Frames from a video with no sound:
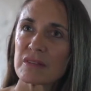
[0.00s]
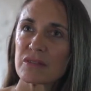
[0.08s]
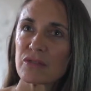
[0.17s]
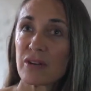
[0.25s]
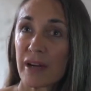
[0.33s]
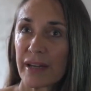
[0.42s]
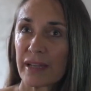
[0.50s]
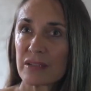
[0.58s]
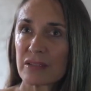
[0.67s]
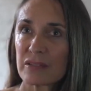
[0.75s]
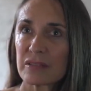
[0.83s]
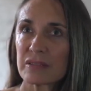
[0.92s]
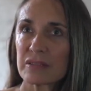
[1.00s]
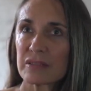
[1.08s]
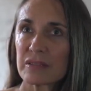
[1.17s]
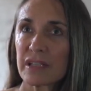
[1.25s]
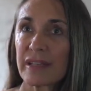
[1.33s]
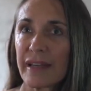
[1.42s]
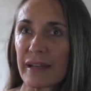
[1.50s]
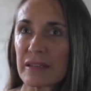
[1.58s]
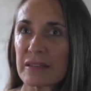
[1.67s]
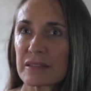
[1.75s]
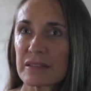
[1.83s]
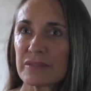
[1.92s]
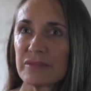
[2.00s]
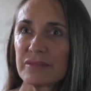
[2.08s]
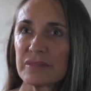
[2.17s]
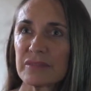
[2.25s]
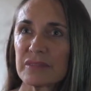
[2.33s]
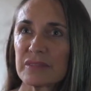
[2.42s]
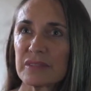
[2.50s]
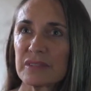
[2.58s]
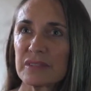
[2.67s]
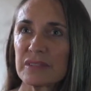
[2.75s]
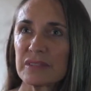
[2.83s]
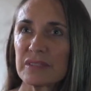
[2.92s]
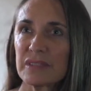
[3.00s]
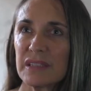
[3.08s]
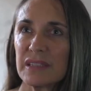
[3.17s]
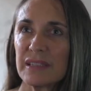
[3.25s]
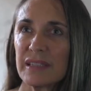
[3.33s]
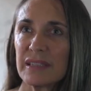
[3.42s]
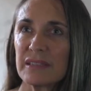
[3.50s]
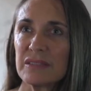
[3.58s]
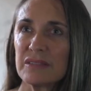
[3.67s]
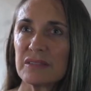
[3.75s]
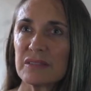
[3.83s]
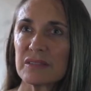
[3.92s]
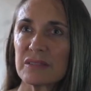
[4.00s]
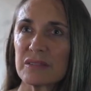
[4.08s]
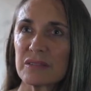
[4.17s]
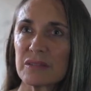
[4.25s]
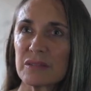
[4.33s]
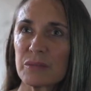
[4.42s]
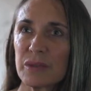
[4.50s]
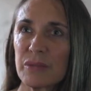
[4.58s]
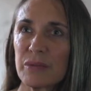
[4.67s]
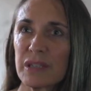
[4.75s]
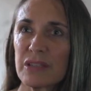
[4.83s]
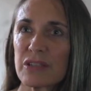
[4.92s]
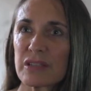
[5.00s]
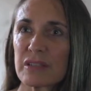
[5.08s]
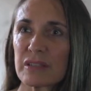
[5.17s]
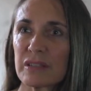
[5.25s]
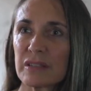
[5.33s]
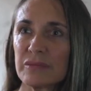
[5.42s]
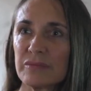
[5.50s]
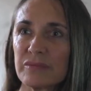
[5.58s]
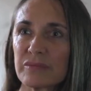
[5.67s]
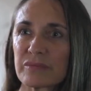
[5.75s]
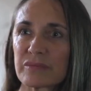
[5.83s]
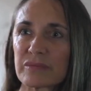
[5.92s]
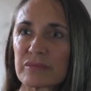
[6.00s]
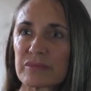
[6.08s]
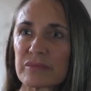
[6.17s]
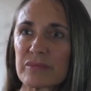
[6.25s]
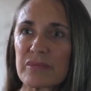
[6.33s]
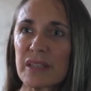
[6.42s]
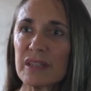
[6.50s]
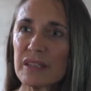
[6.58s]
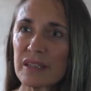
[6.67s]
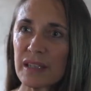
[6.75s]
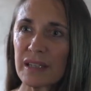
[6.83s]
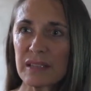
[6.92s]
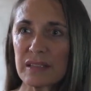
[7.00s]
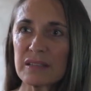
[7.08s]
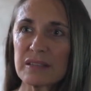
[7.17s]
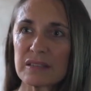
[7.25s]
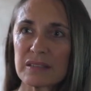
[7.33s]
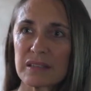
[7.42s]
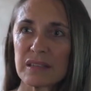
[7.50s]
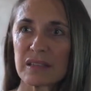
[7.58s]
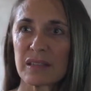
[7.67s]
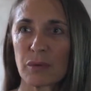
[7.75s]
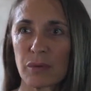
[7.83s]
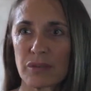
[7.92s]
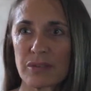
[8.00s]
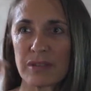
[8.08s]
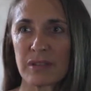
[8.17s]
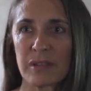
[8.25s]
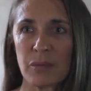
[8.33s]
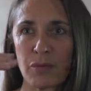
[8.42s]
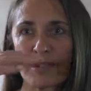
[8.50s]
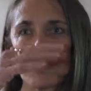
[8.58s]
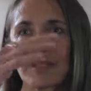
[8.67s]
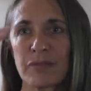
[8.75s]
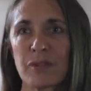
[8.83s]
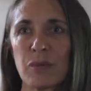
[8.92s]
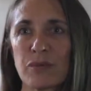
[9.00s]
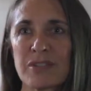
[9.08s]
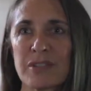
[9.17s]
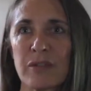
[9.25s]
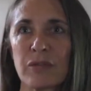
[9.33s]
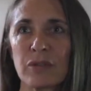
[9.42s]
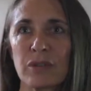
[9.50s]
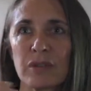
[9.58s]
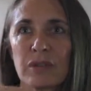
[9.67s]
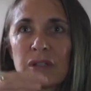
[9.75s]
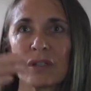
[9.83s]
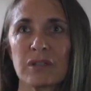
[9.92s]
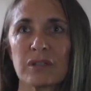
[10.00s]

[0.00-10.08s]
trying to connect. And then we reached um, the end. There was, it was as if there were several